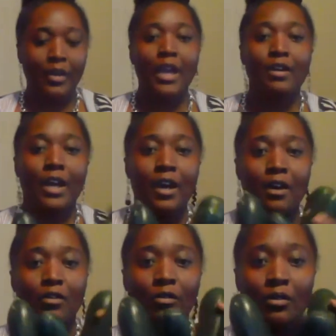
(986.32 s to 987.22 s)
There we
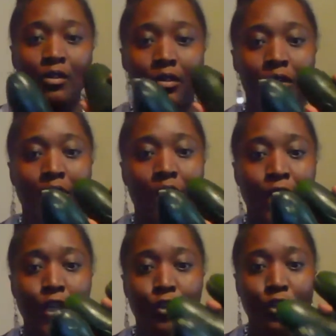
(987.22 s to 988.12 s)
go.
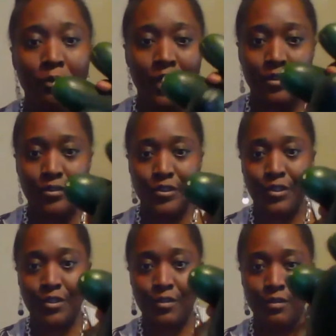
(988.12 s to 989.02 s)

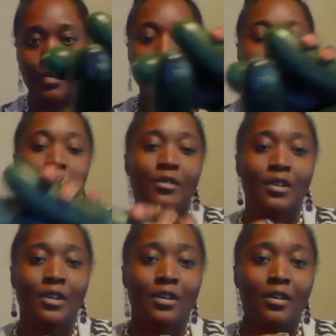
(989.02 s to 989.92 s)
Cucumbers.
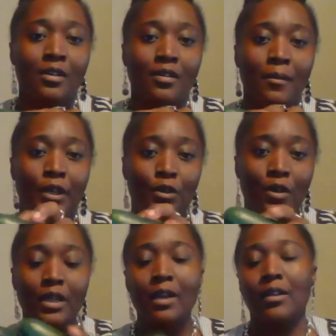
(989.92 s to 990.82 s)
Cu
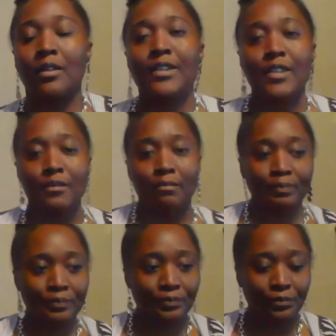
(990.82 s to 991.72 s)
listen,
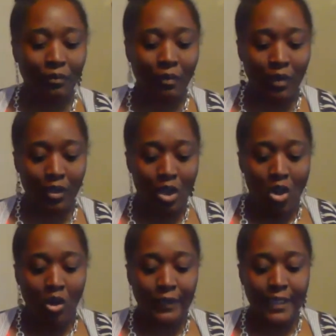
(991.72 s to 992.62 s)

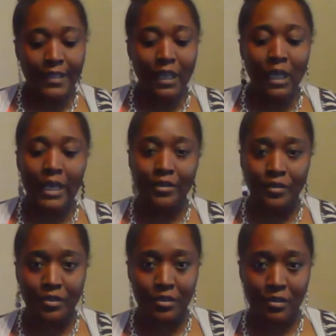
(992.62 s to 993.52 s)
on this
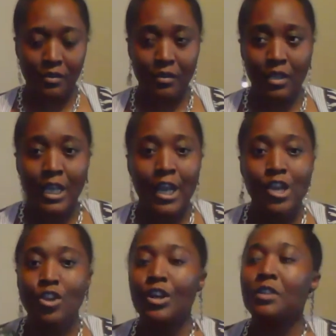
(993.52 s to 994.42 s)
cleanse,
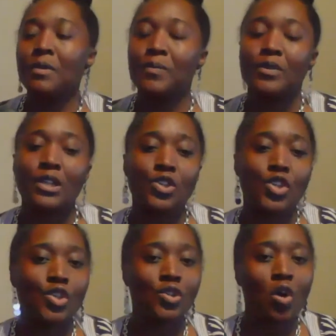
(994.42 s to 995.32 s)
you're going to be putting
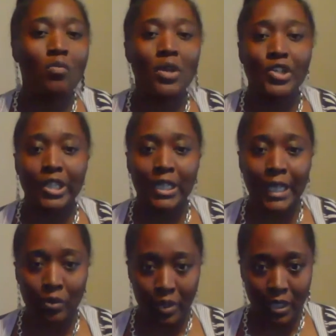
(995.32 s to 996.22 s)
so much
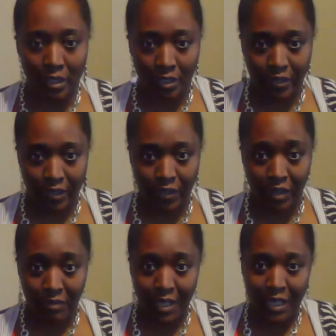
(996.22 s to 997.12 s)
liquid in the
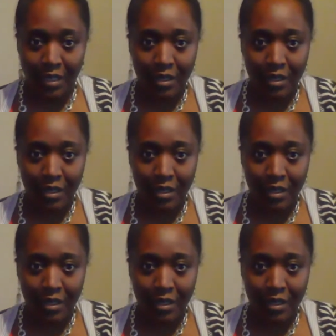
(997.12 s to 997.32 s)
system.